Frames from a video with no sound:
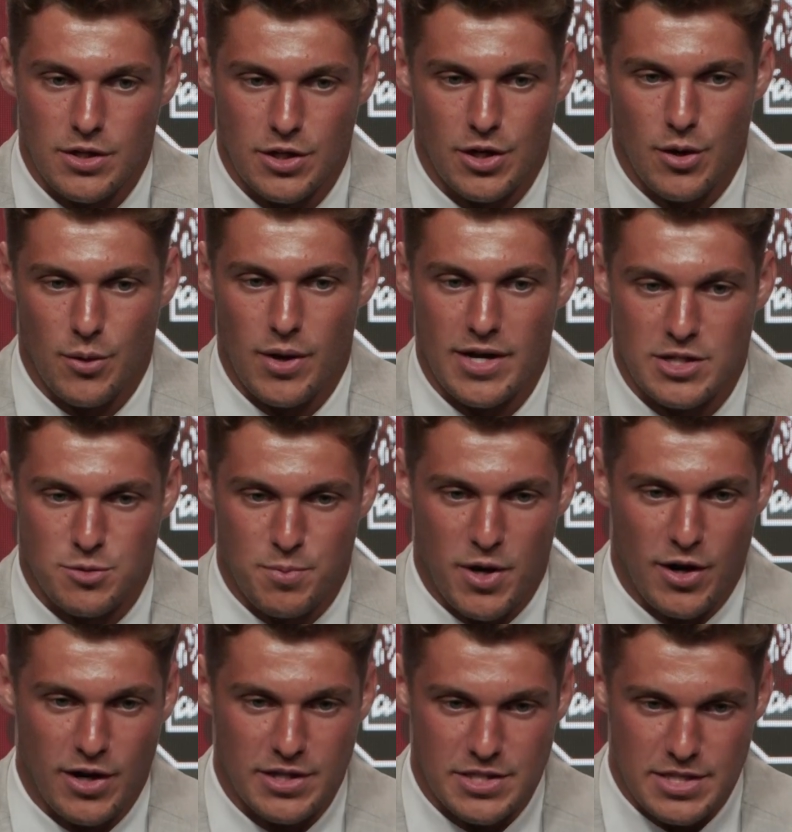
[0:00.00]
you know,
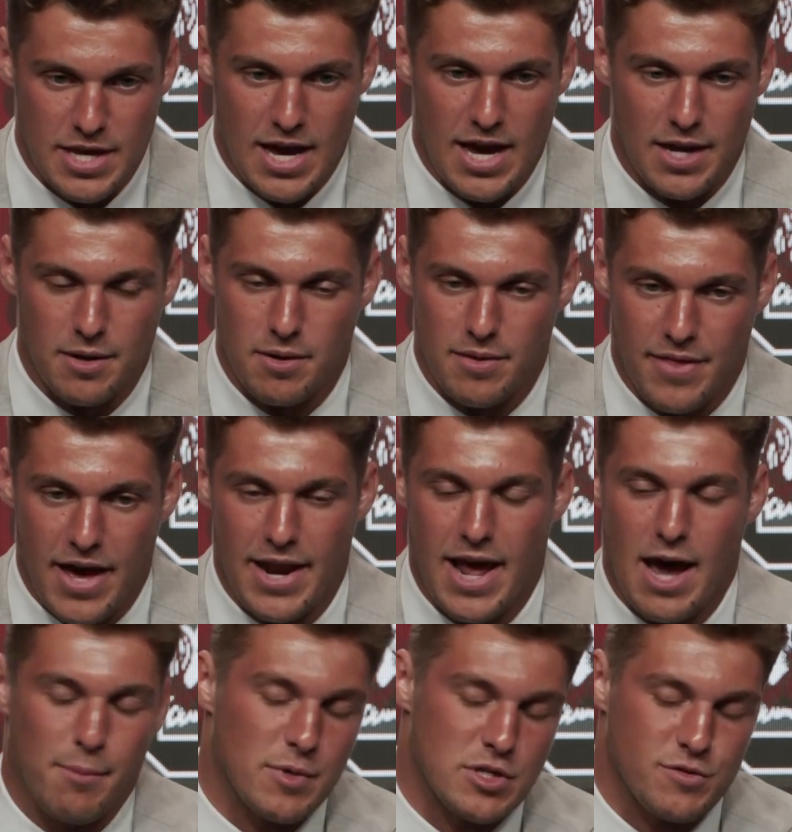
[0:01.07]
experience that
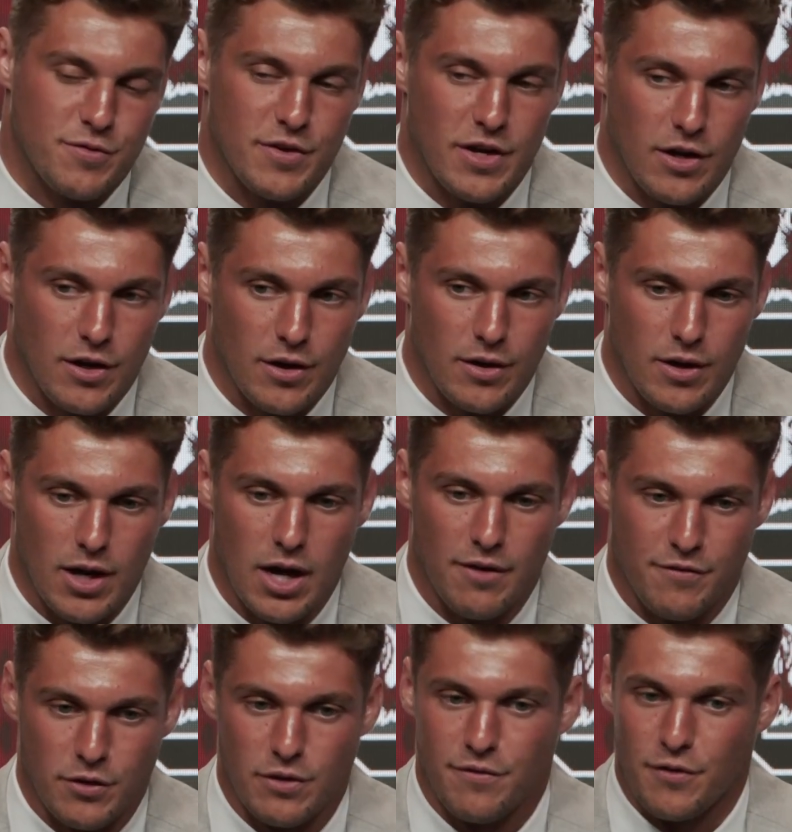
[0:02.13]
atmosphere
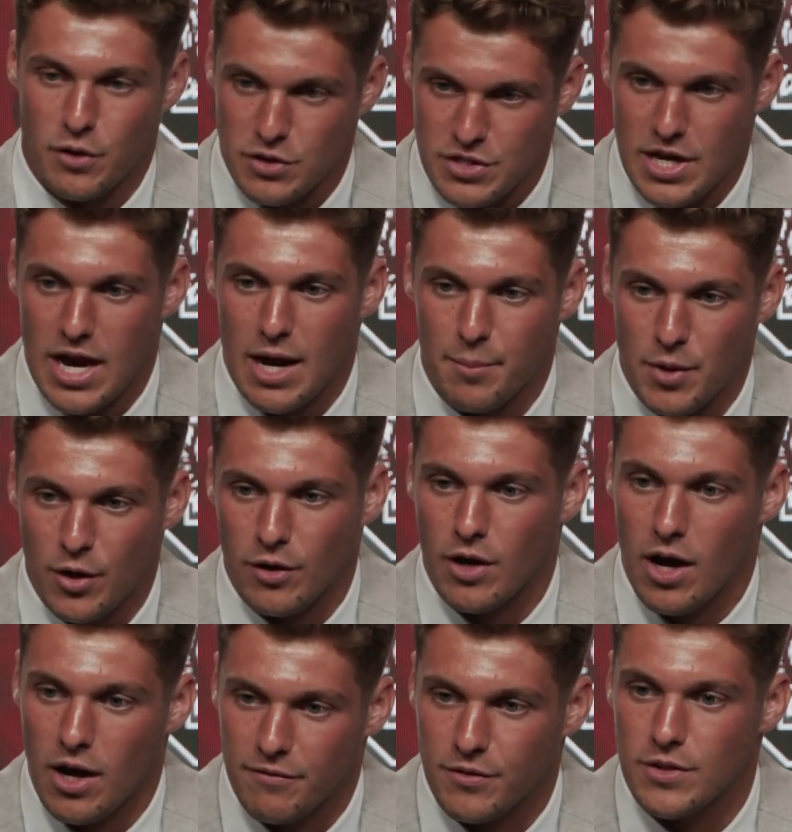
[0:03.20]
for the first time in our
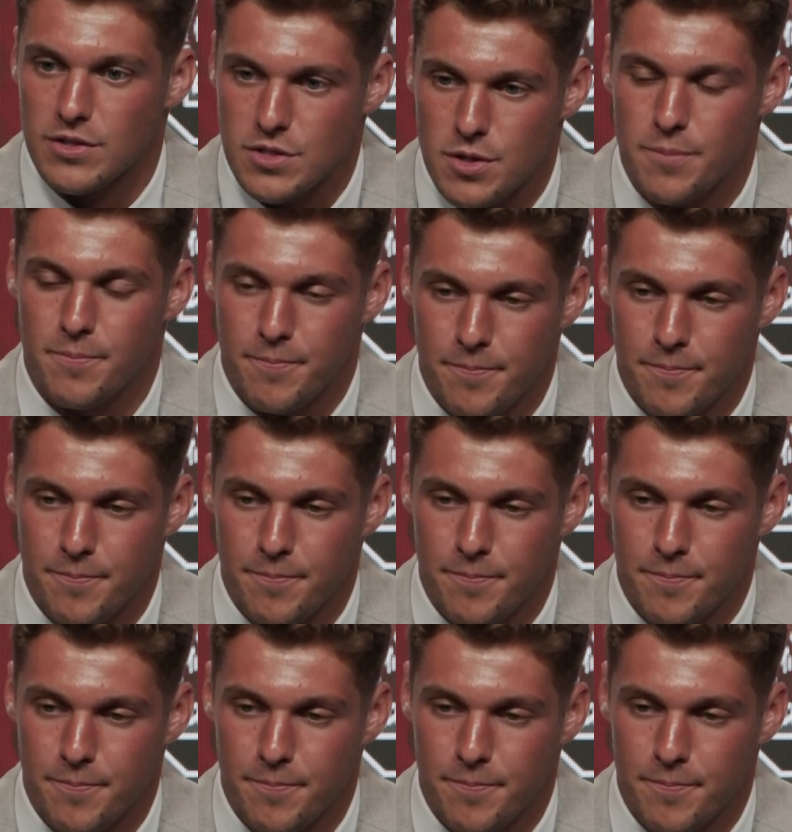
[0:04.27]
conference.